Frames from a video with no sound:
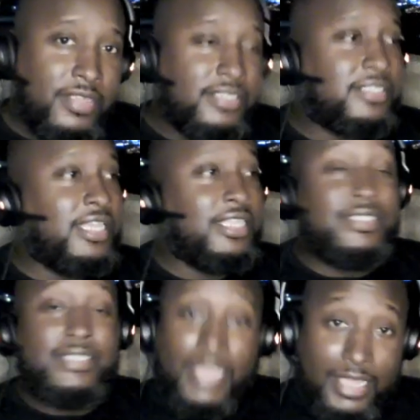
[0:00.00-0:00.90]
He just said
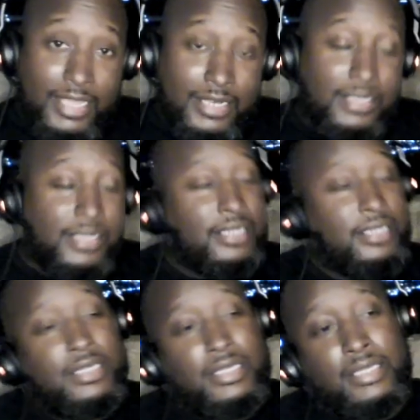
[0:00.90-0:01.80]
he's dead
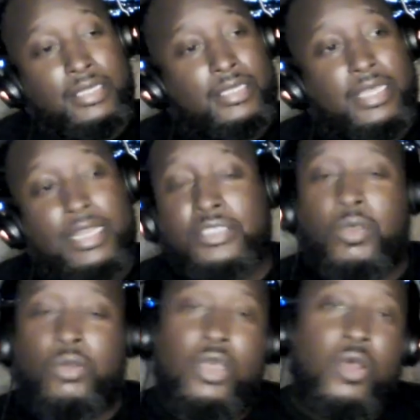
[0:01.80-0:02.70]
yeah, that's
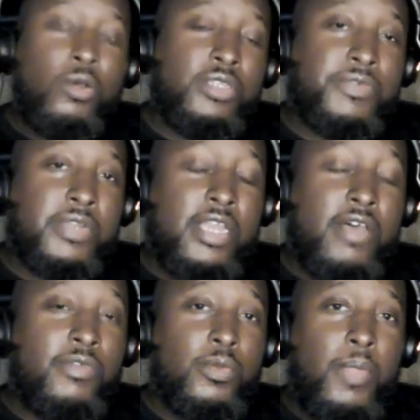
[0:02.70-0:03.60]
on a whole different
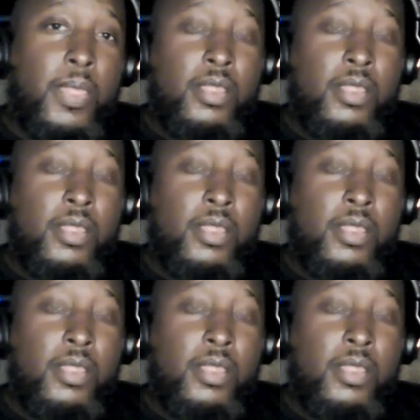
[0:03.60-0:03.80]
level.